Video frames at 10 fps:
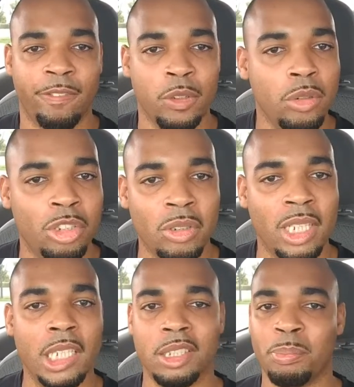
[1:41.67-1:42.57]
food you
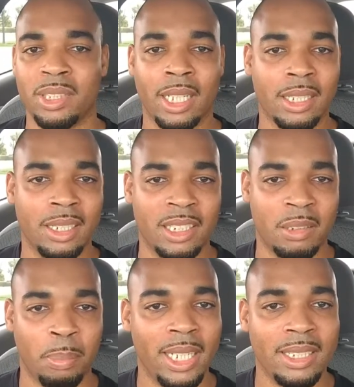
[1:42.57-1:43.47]
eat, you're protecting the
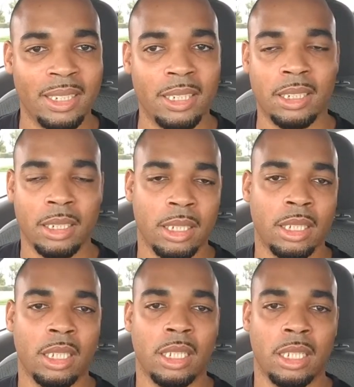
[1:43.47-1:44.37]
spices,
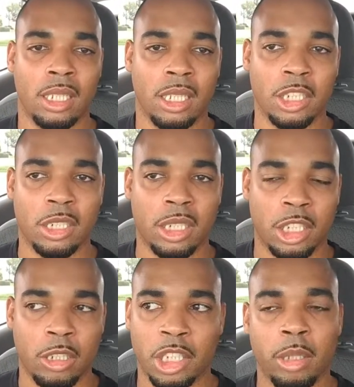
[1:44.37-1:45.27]

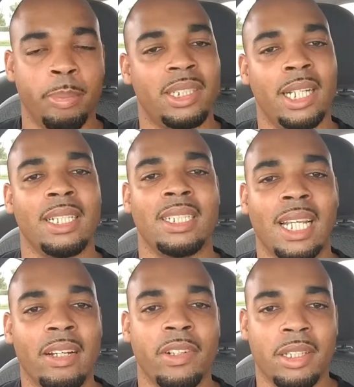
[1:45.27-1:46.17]
you're
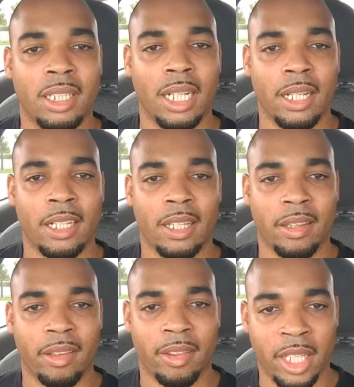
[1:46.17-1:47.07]
protecting everything
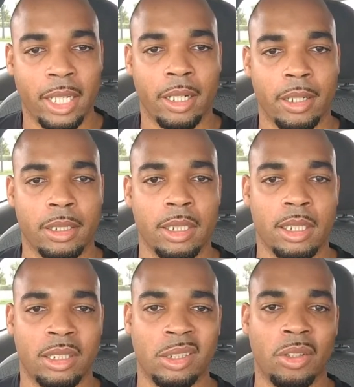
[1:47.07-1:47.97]
there,
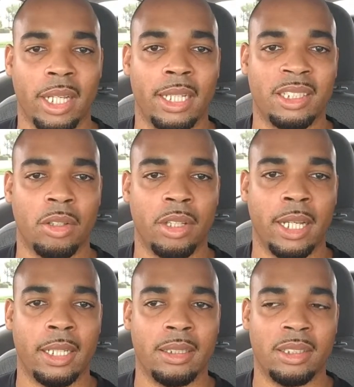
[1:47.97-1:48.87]
so
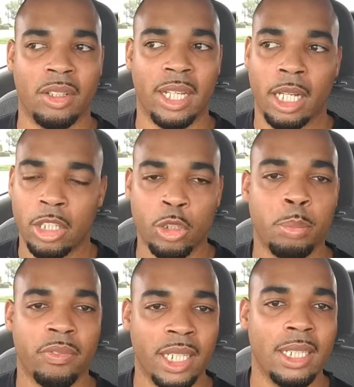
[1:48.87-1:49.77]
that a
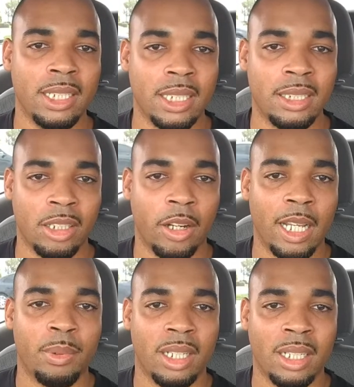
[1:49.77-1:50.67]
group of Indians are
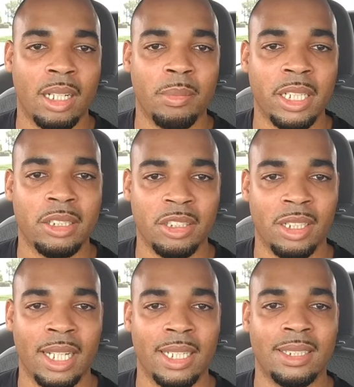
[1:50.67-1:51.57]
able to come here to the
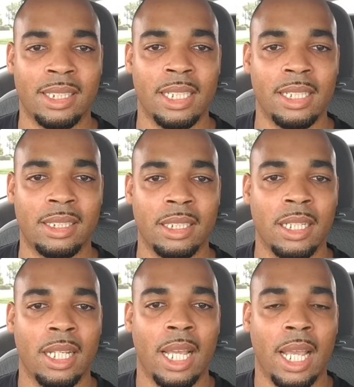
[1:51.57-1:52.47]
United States,
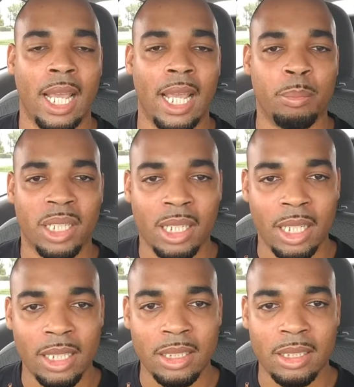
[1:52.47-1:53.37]
and
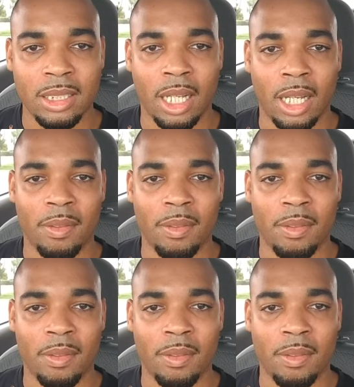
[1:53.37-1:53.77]
because